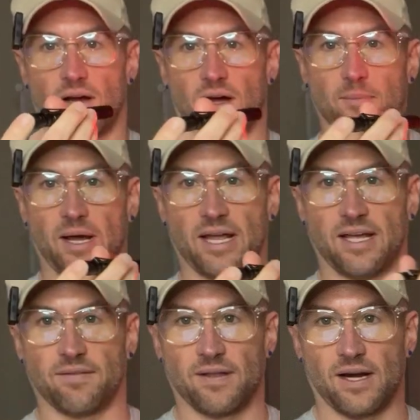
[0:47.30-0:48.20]
on my
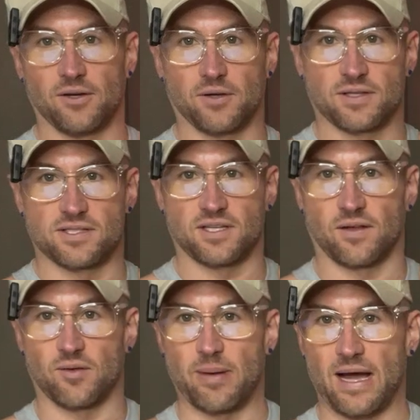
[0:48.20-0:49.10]
hand there, you can see
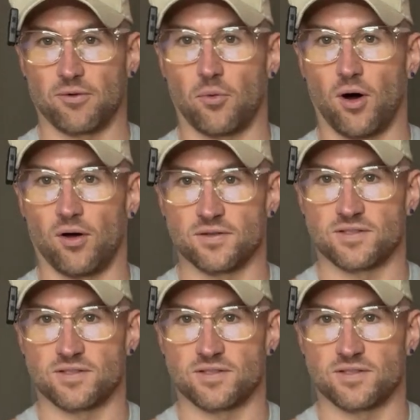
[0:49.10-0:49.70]
on the back wall.